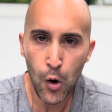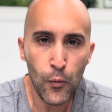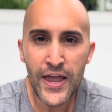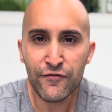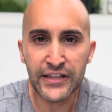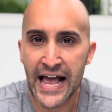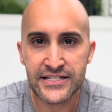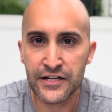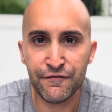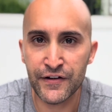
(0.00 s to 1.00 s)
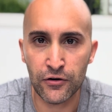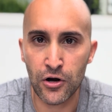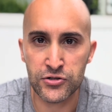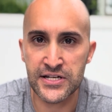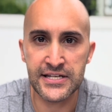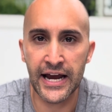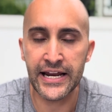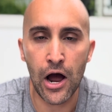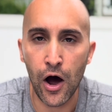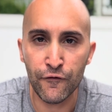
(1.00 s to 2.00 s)
we have lasting fear in our
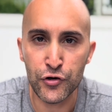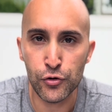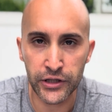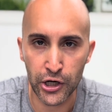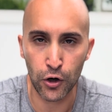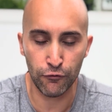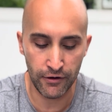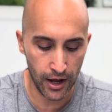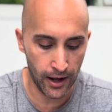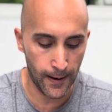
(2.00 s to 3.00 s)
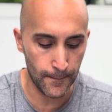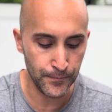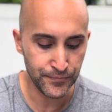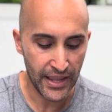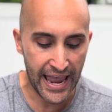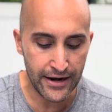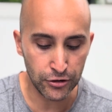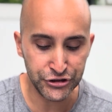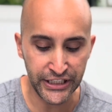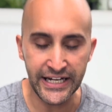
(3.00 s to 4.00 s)
society of nuclear
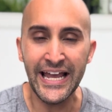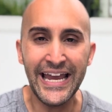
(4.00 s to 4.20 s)
energy,